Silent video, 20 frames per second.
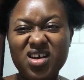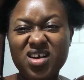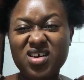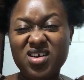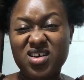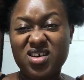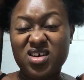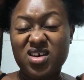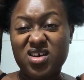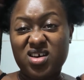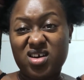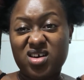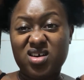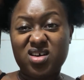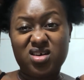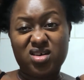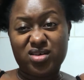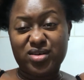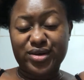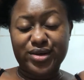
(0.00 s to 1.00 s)
it comes with
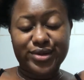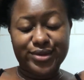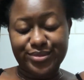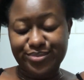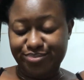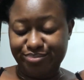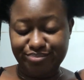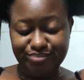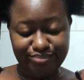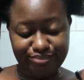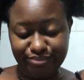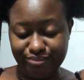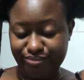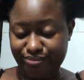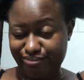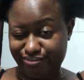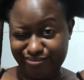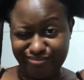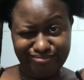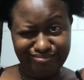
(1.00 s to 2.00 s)
discomfort and all
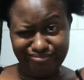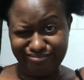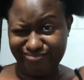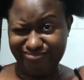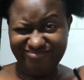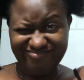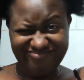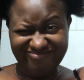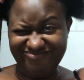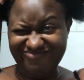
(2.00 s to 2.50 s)
of that. So